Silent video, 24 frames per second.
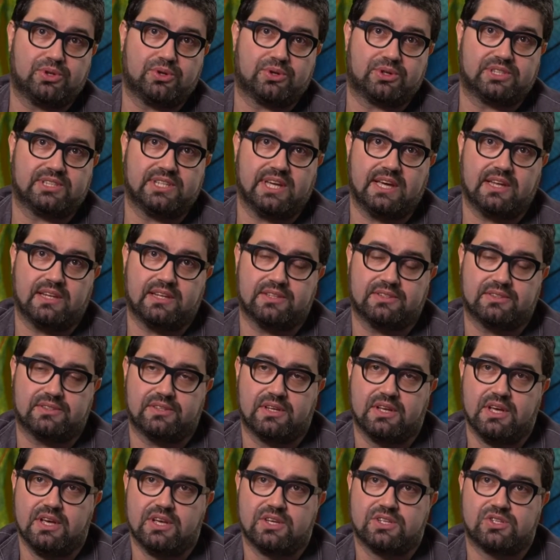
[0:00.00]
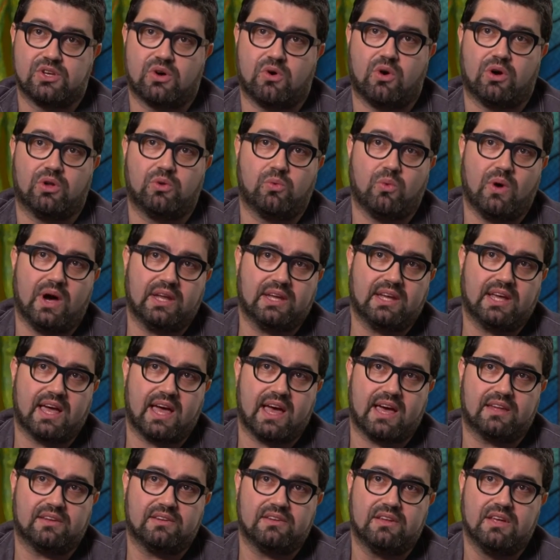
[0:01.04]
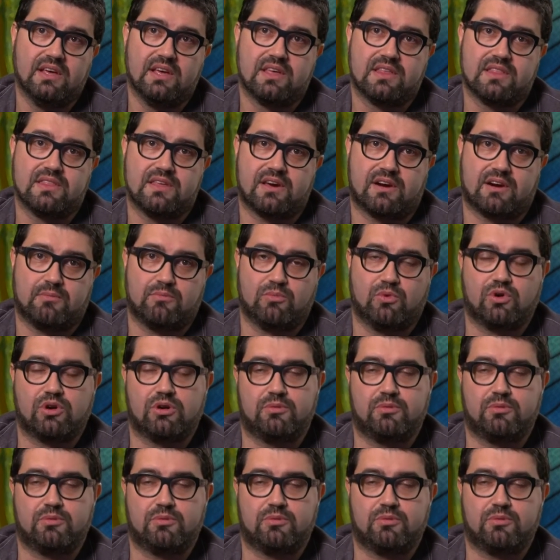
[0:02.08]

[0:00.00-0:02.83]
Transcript: your talent. So, on one hand, there are more